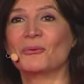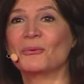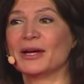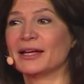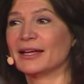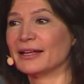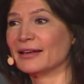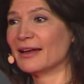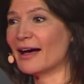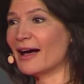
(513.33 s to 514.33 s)
when
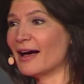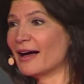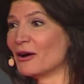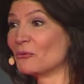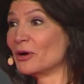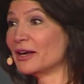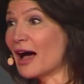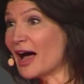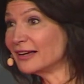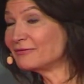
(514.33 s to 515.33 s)

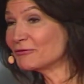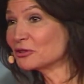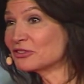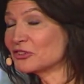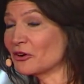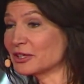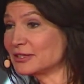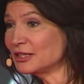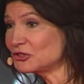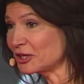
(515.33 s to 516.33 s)
I first started
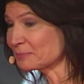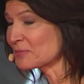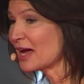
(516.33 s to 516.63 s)
teaching.